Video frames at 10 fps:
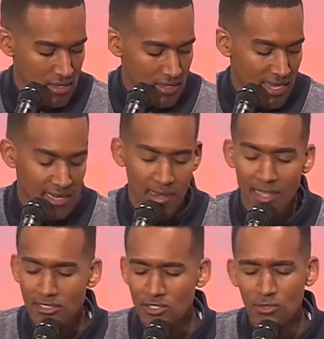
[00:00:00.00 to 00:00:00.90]
Yeah, I
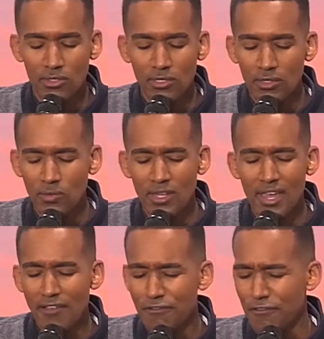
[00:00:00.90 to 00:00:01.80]
lost the world, what
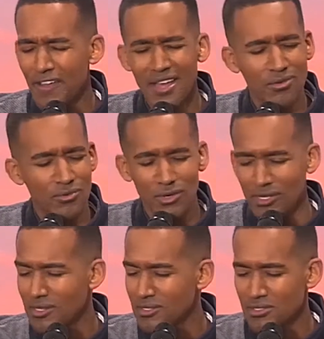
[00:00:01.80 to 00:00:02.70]
I found
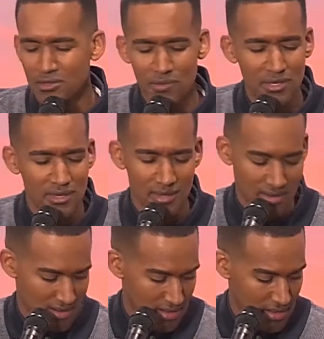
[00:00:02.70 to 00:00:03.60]
was me.
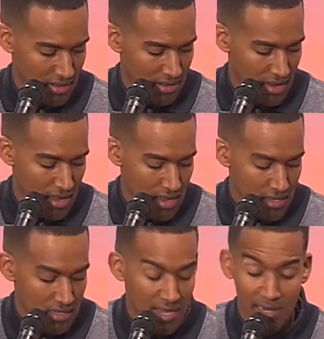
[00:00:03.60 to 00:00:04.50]

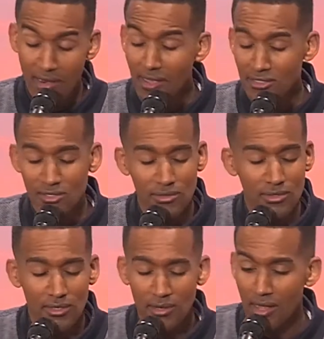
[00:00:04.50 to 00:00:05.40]
Yeah, I lost the
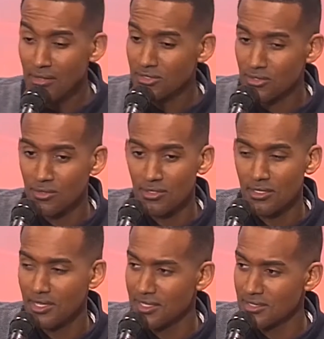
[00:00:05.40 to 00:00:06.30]

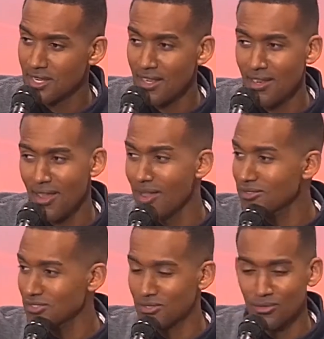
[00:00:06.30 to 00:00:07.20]
world, yes, I
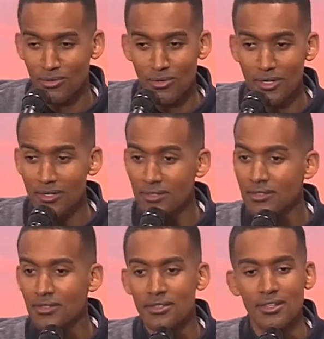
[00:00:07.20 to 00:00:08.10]
lost the
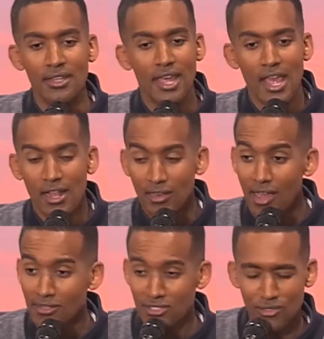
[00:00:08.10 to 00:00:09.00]
world.
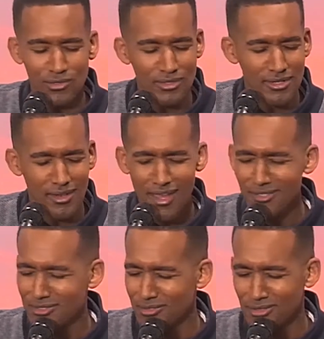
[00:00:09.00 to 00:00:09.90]
Lost the
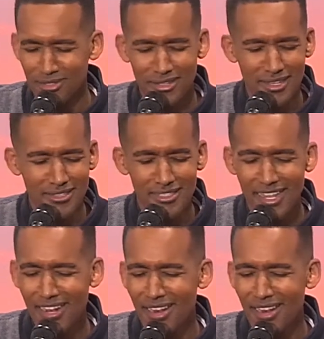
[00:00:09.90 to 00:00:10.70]
world, yes, I